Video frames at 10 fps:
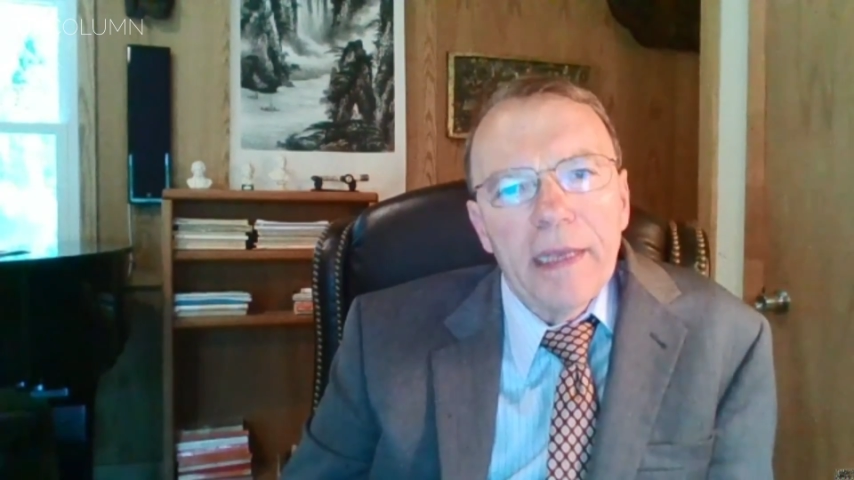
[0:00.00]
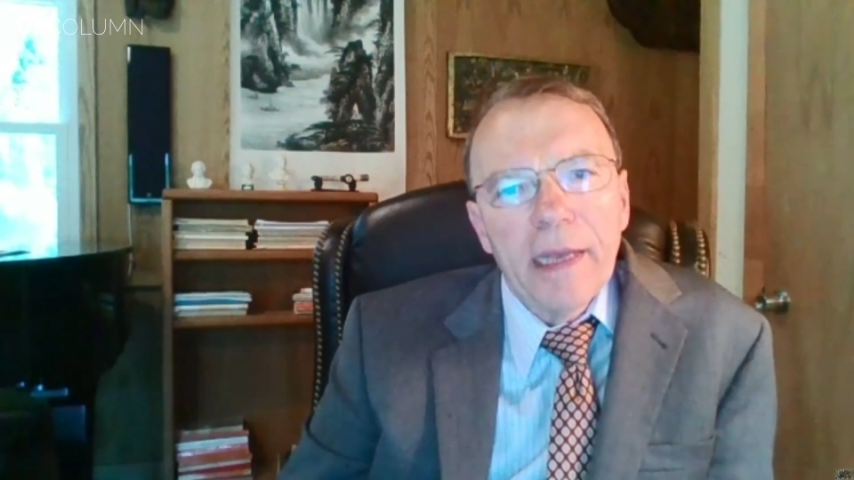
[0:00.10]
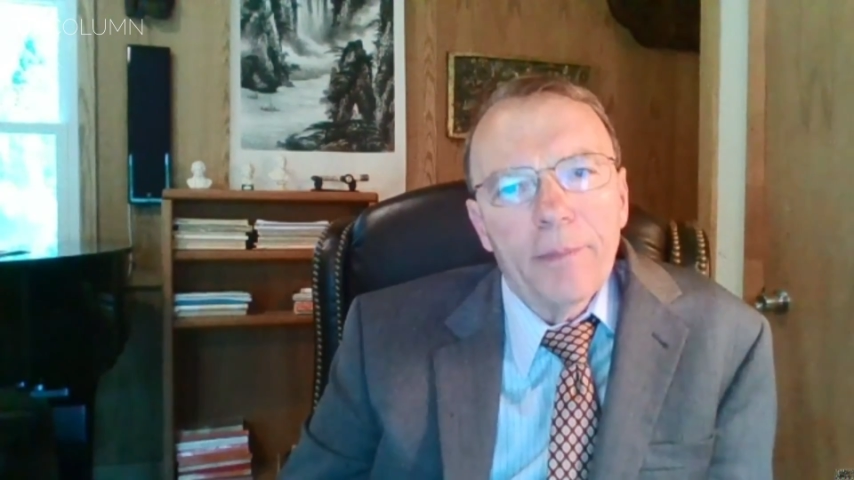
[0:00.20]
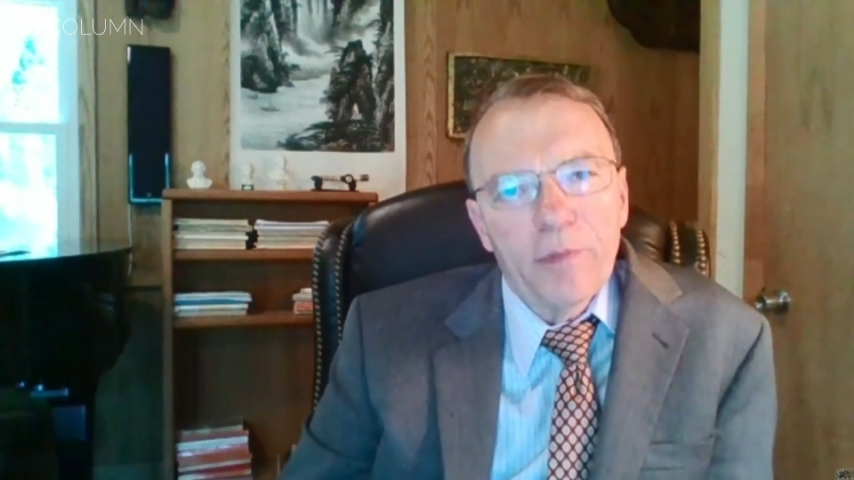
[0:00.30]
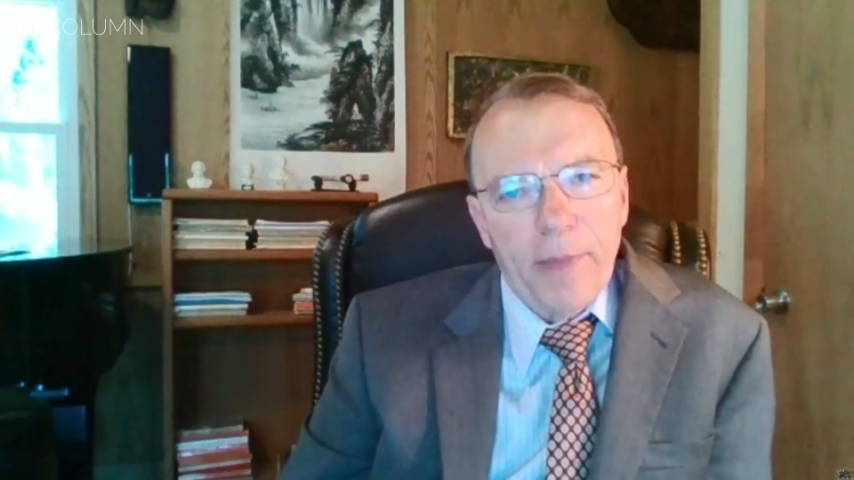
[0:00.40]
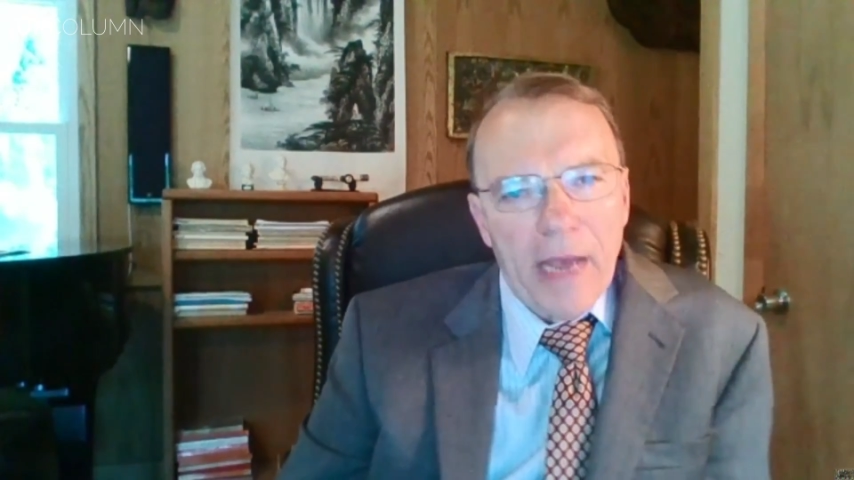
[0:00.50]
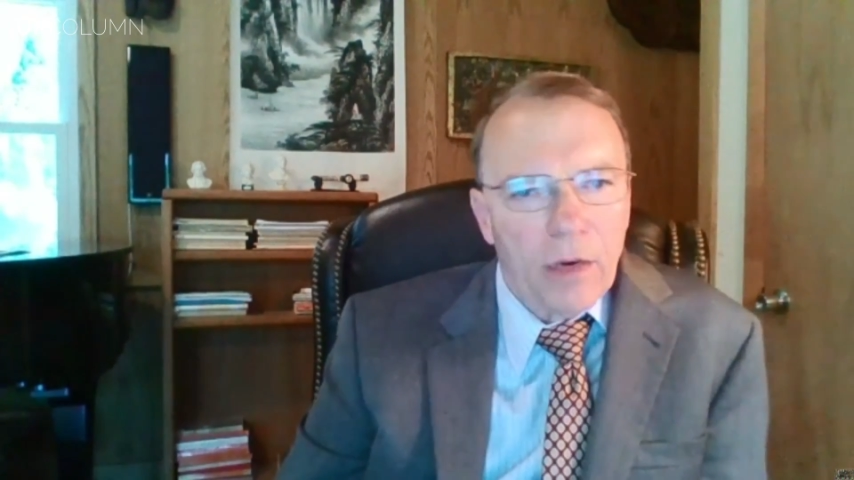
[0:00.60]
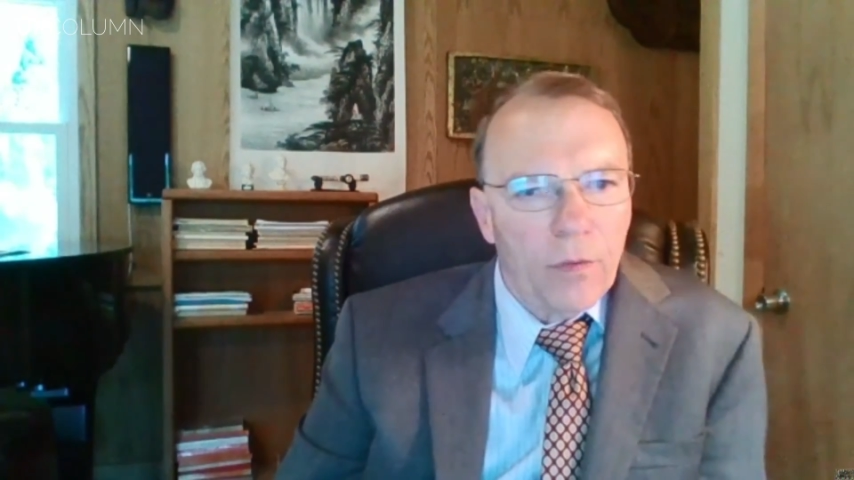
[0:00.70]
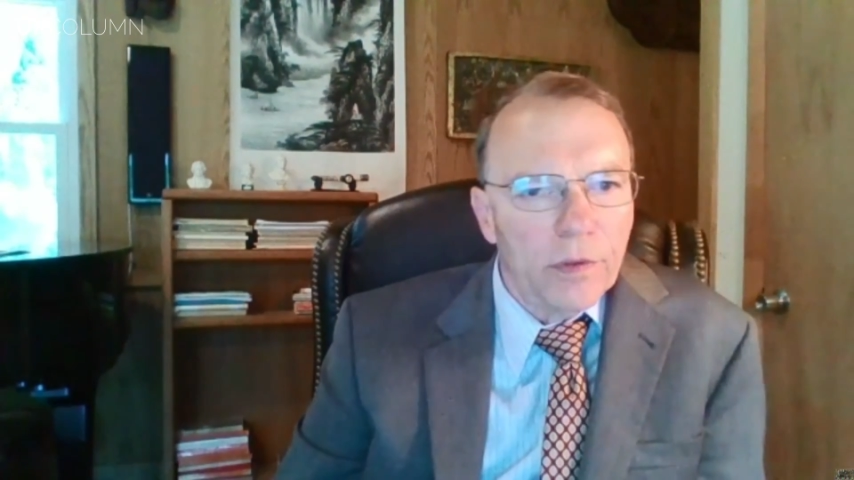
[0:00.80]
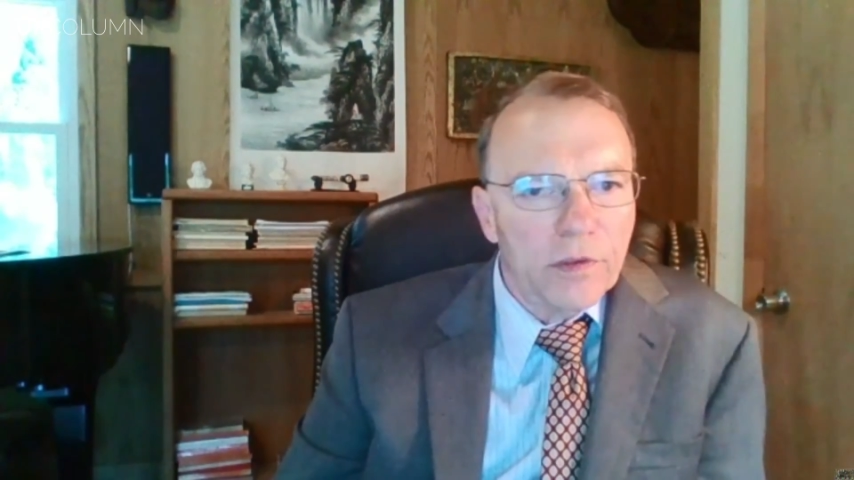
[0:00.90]
kept
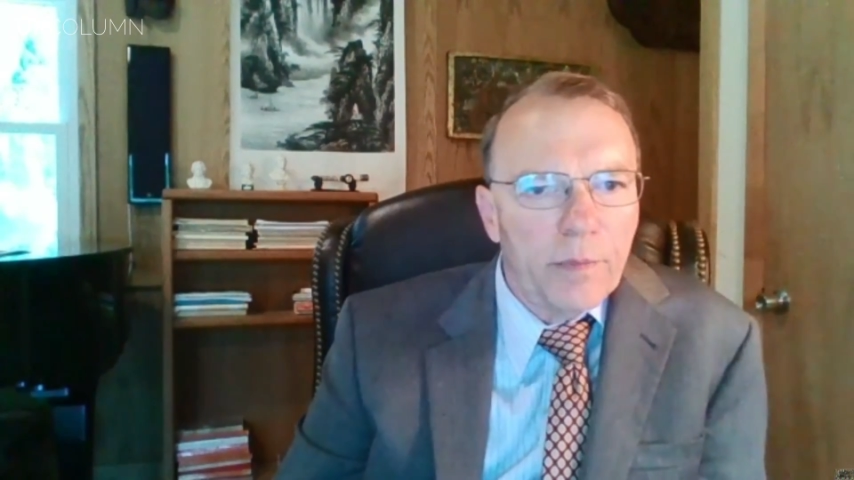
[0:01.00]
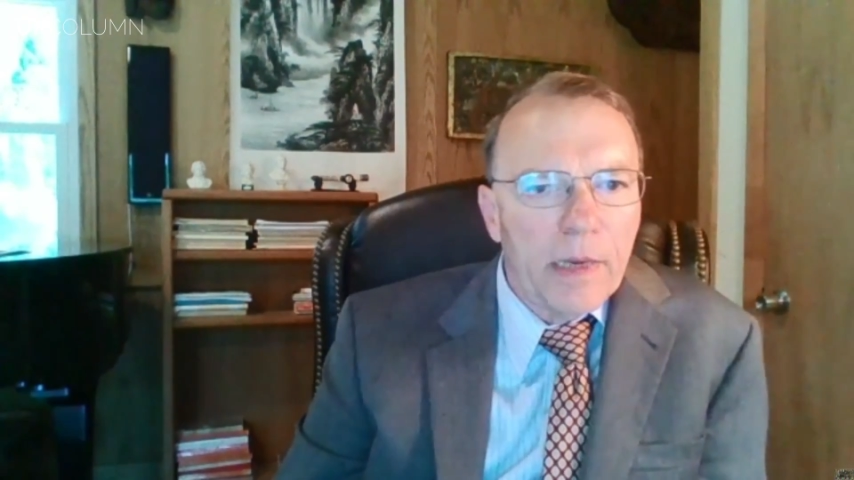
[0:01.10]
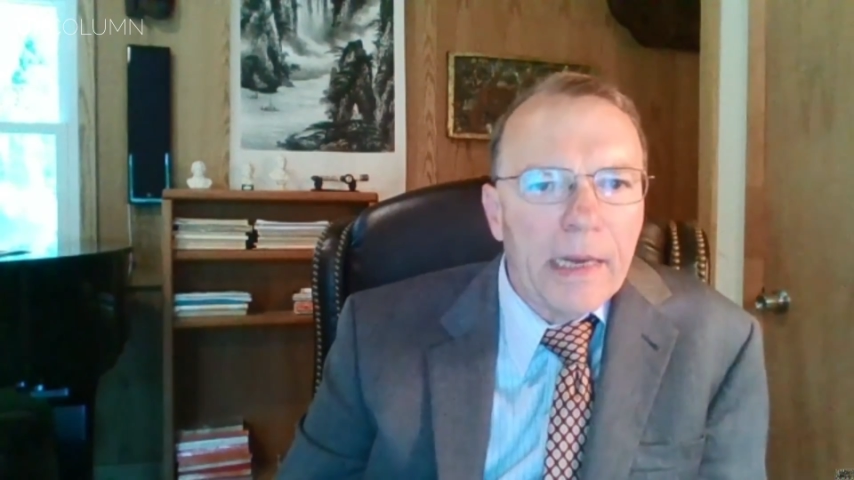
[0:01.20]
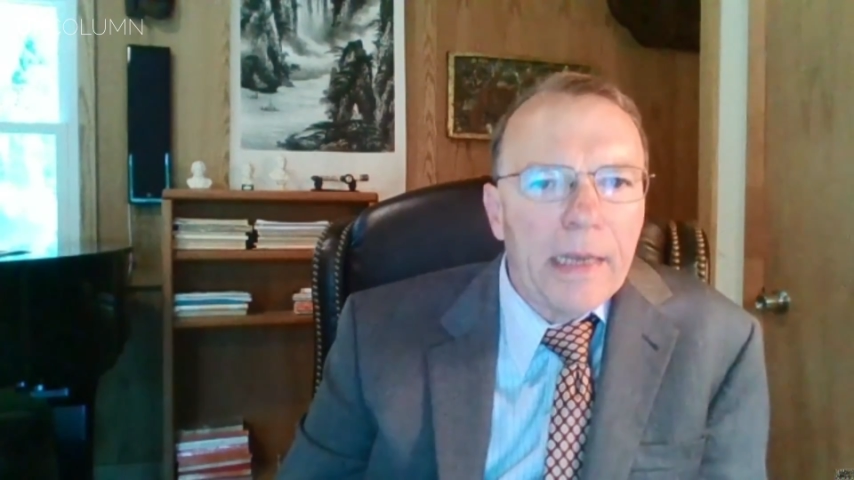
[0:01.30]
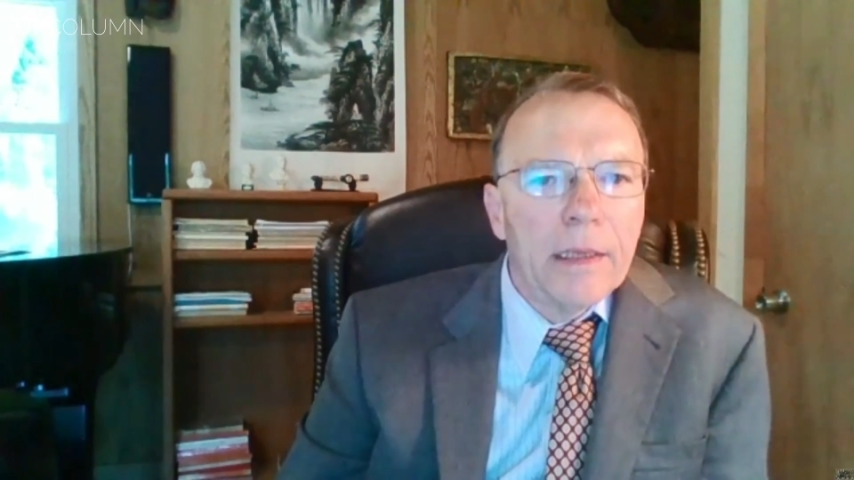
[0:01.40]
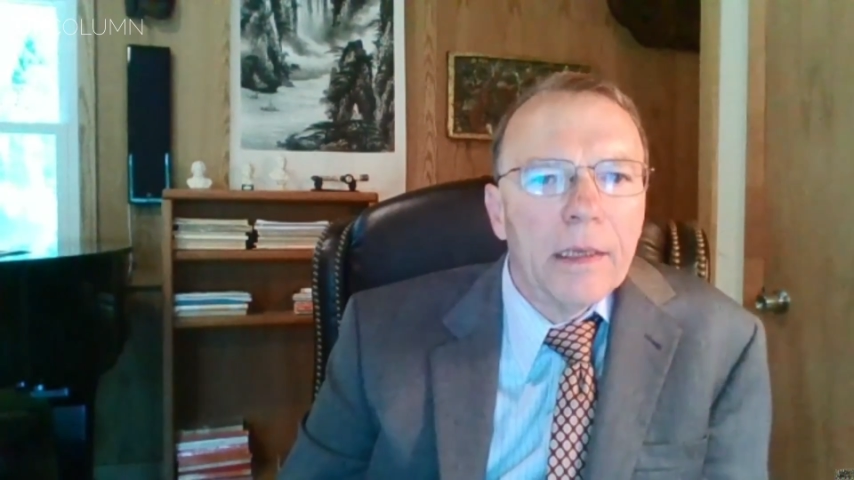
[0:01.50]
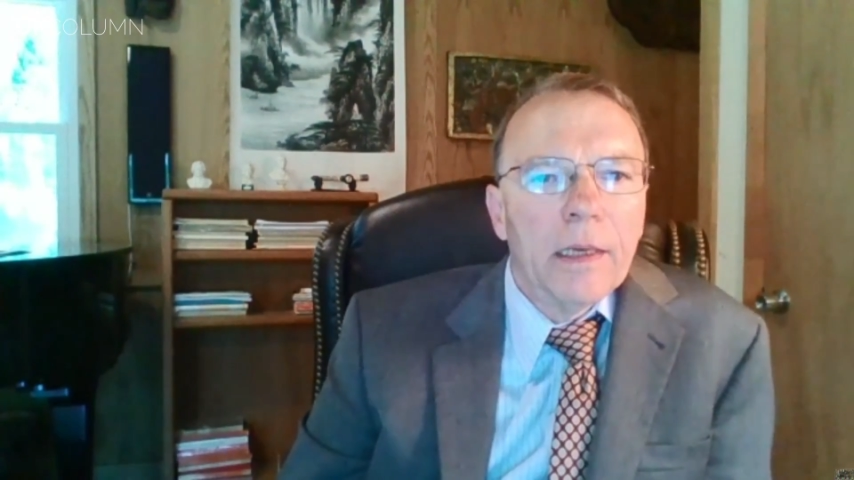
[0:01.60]
backwards by